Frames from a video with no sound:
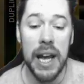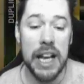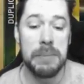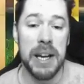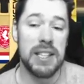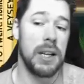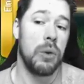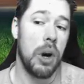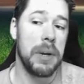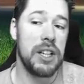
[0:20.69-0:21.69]
is basically
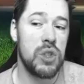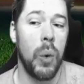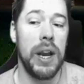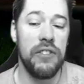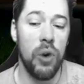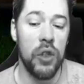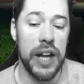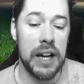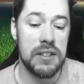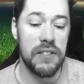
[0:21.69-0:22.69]
we're opening
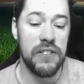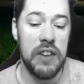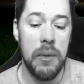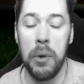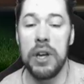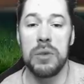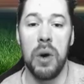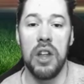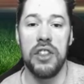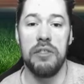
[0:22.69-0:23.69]
24,000 FIFA points
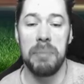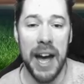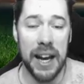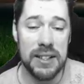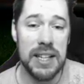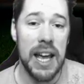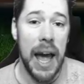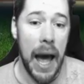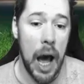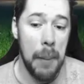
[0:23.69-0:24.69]
worth of packs,
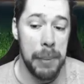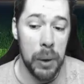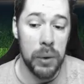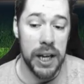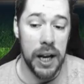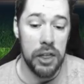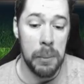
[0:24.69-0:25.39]
building the